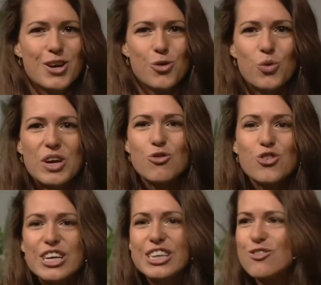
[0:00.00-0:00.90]
We
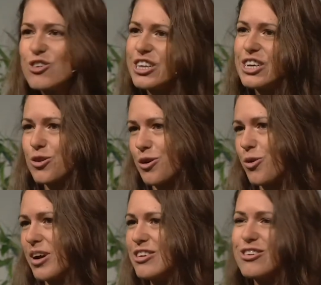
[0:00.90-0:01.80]
really, really throw
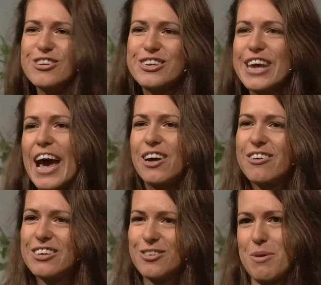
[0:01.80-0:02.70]
away
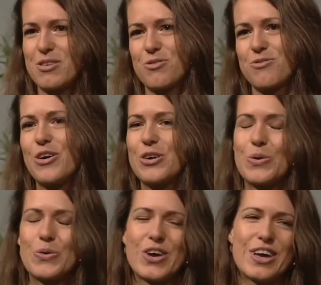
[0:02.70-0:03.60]
staggering amounts of value.